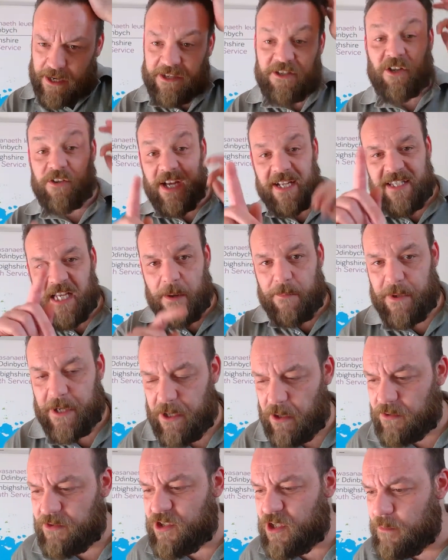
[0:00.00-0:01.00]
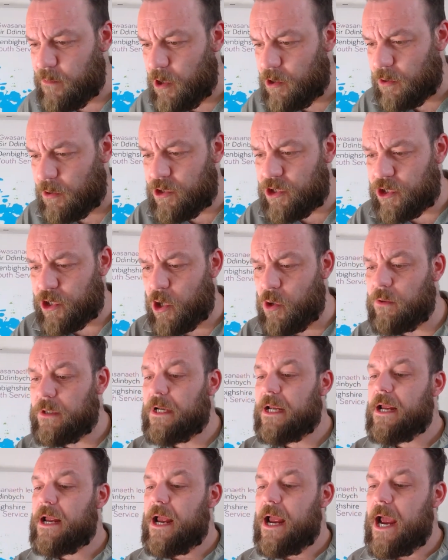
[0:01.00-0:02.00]
So that's happening on tomorrow's show.
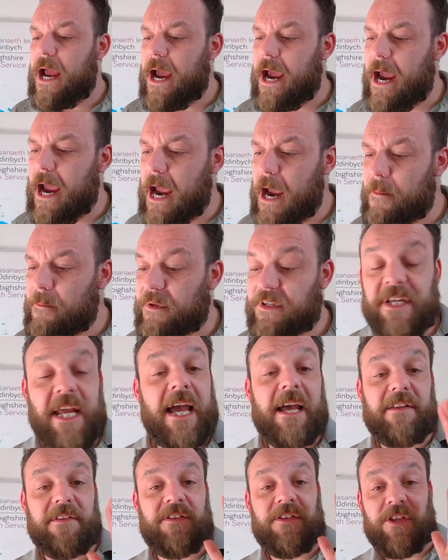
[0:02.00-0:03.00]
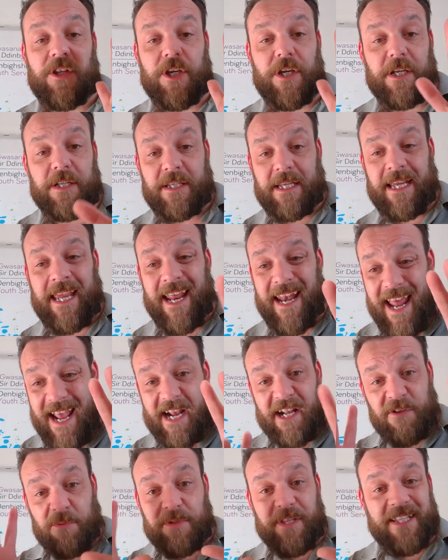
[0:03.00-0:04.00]
The
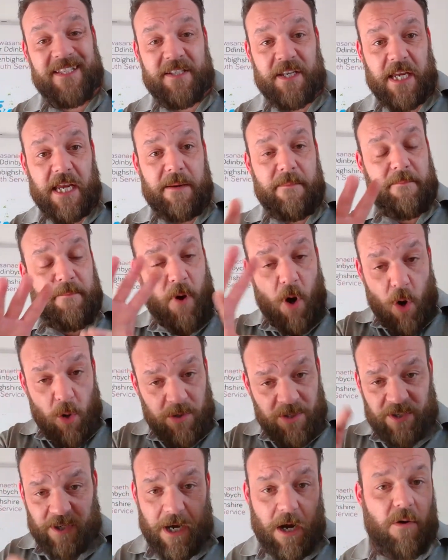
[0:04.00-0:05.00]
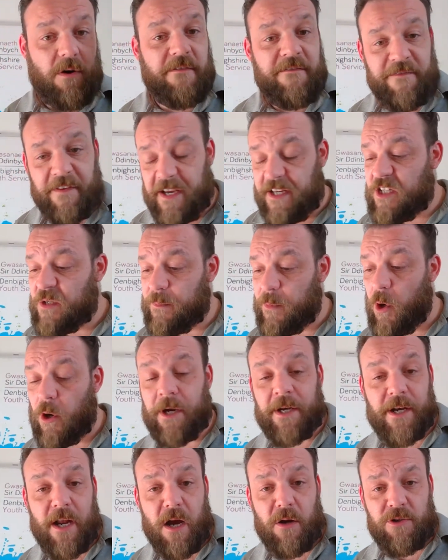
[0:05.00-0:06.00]
Connect with the Team posts are out on
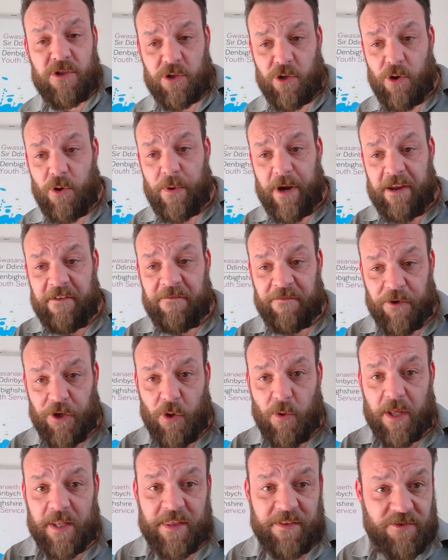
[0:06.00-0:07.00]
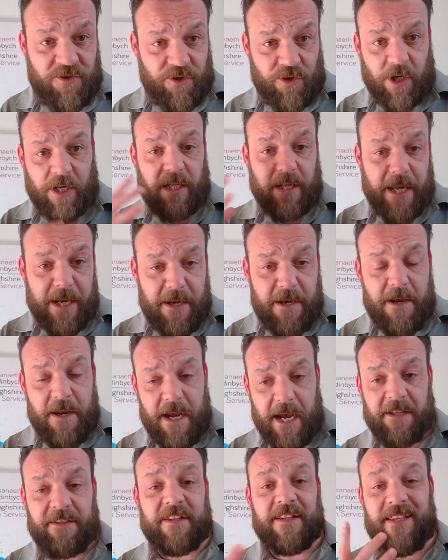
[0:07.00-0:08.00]
Facebook now. So if you are struggling
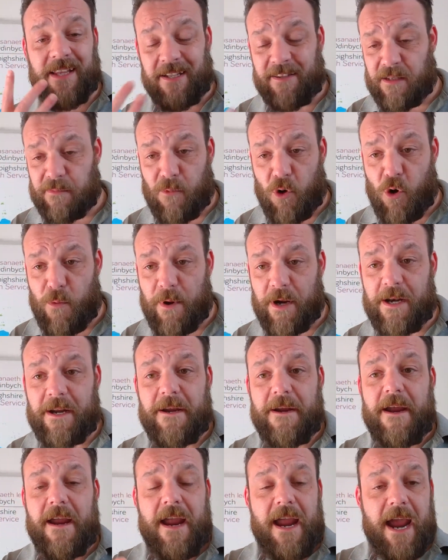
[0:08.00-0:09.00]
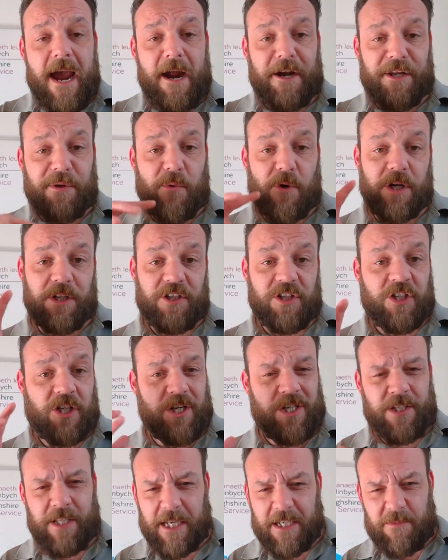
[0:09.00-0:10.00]
at the moment and you want to
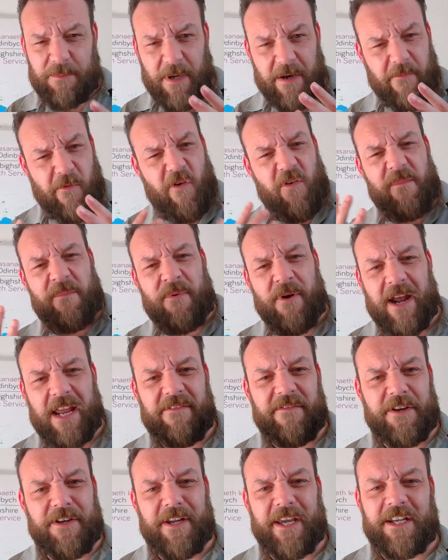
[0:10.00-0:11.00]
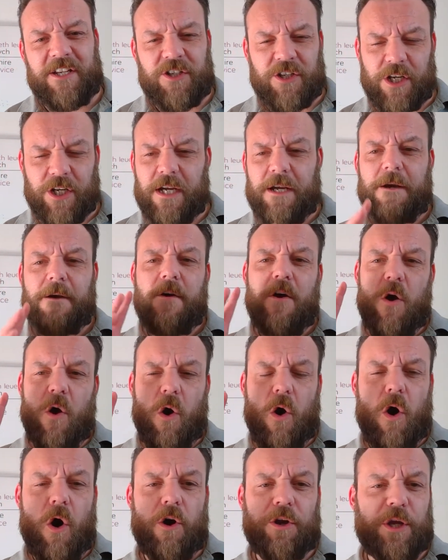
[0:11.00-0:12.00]
discuss things a bit more private nature,
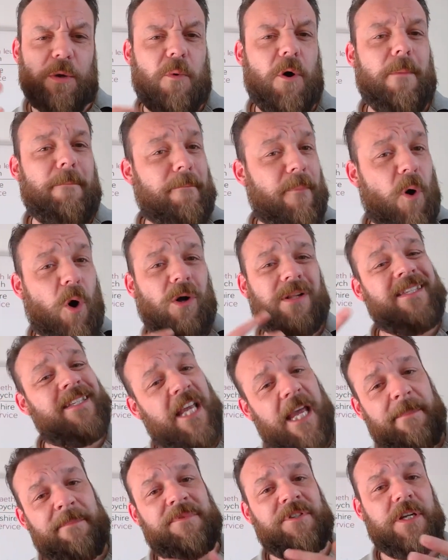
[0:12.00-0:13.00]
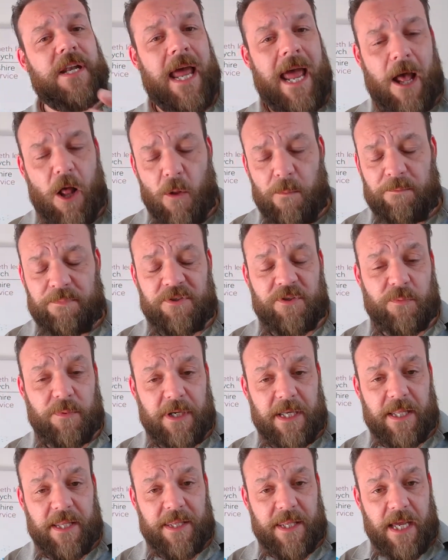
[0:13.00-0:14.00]
or you want more tips and helps
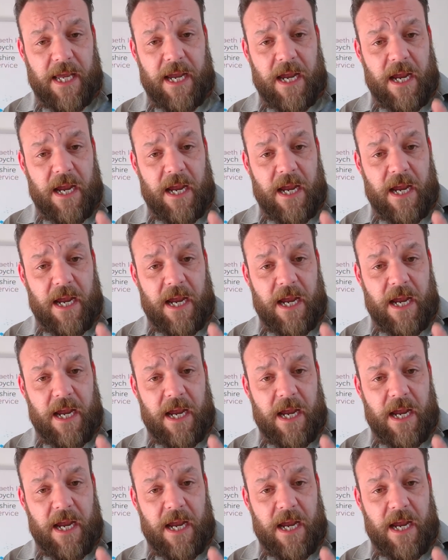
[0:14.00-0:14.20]
with